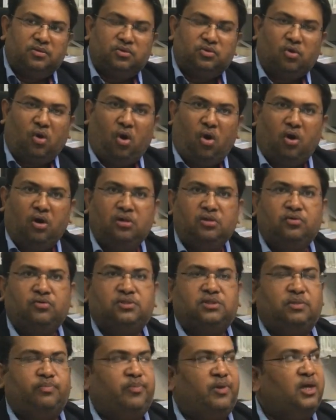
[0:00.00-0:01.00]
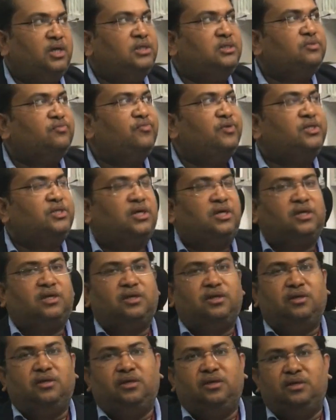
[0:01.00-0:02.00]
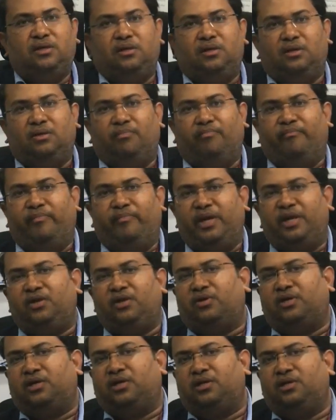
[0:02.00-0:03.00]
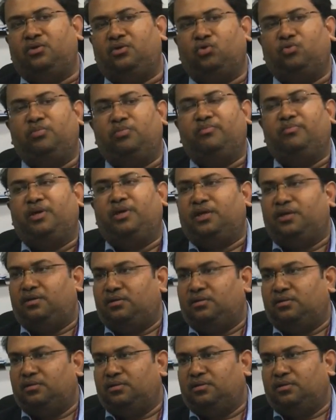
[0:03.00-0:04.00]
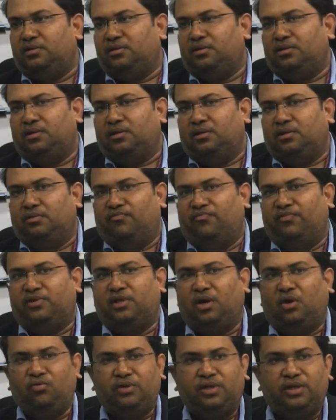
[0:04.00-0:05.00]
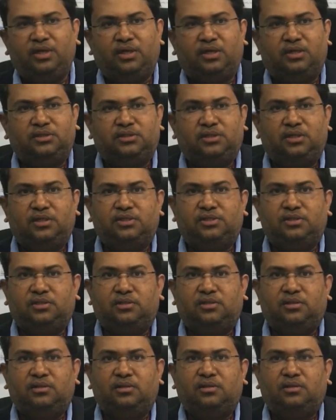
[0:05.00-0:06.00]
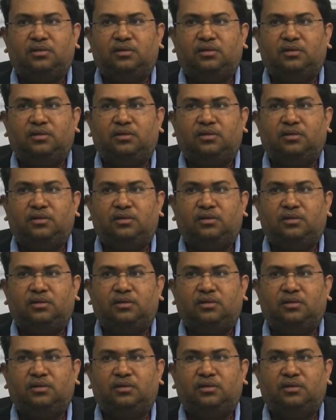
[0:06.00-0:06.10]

So all those supplies which are made or agreed to be made without any consideration